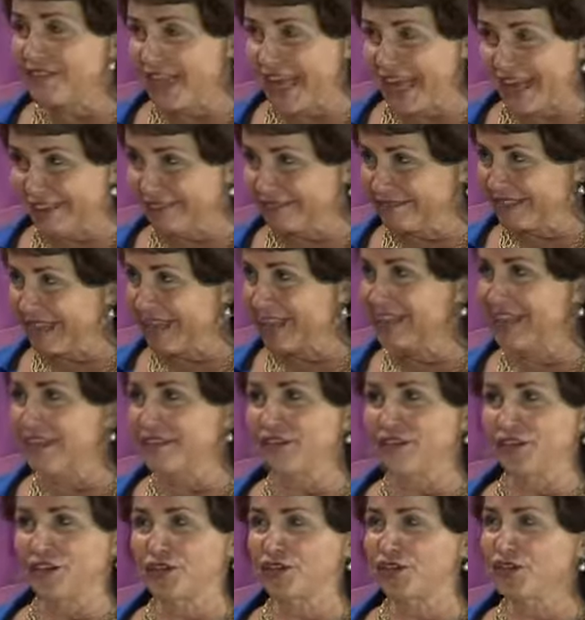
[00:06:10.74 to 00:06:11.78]
that. I love
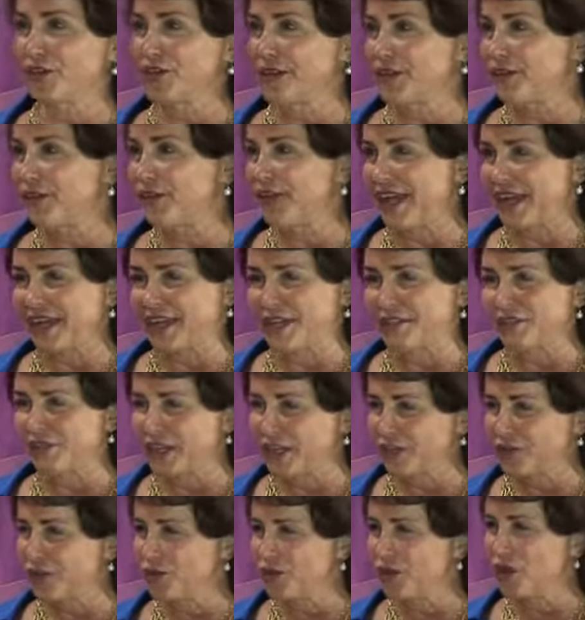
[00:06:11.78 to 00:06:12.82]
that you're so innovative
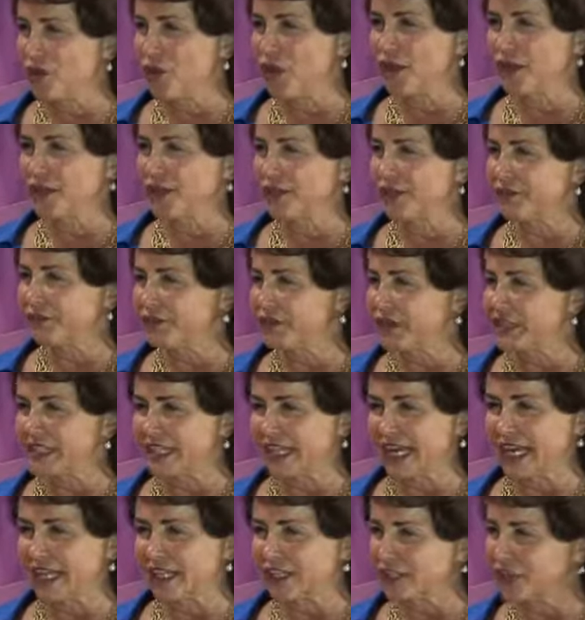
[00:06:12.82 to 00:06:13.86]
and you know all the
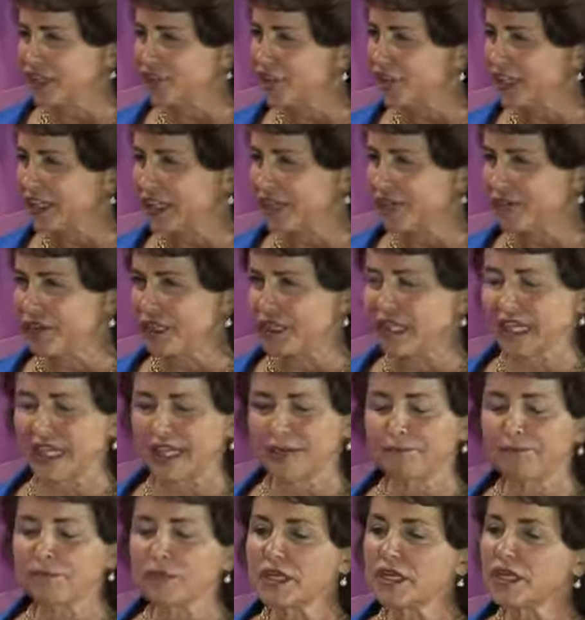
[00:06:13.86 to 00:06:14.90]
physiology and
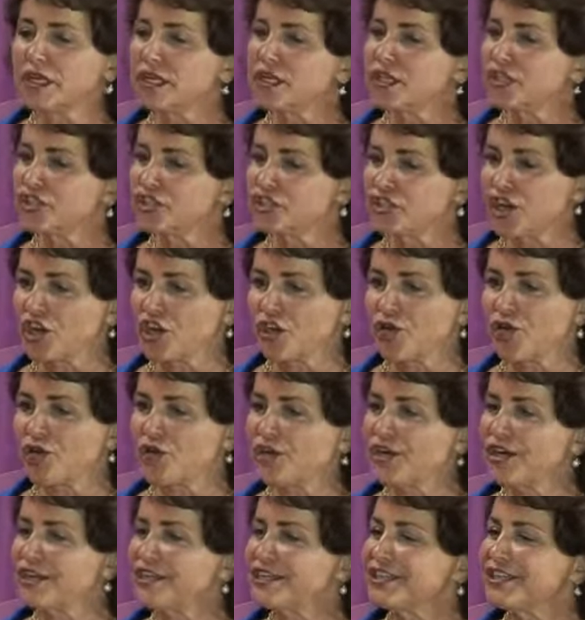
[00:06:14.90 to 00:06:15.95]
everything. So
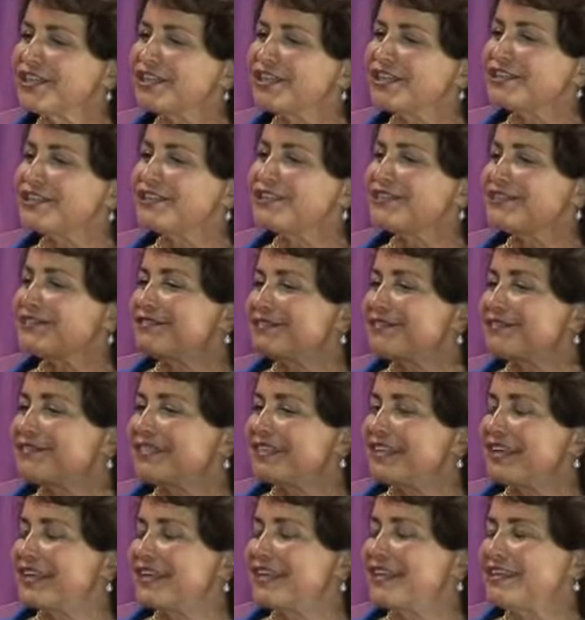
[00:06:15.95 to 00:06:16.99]

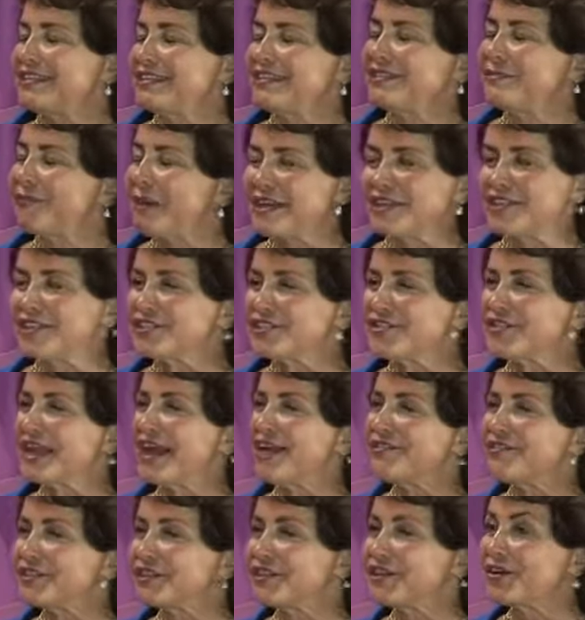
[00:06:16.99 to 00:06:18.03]
the patients don't
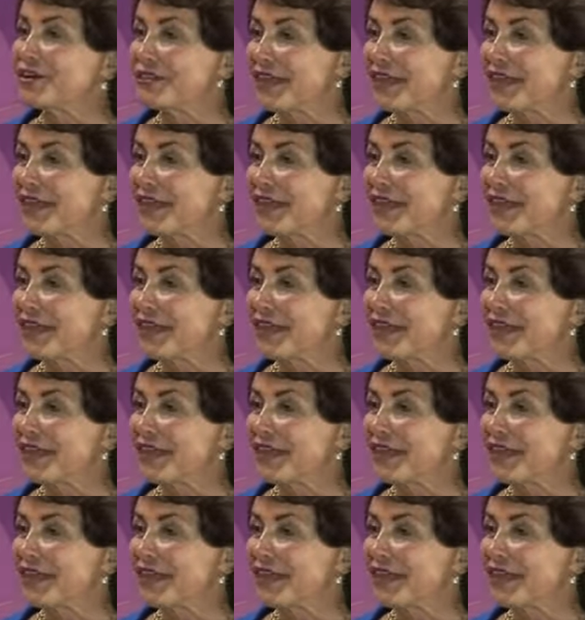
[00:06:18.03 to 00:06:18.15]
have to know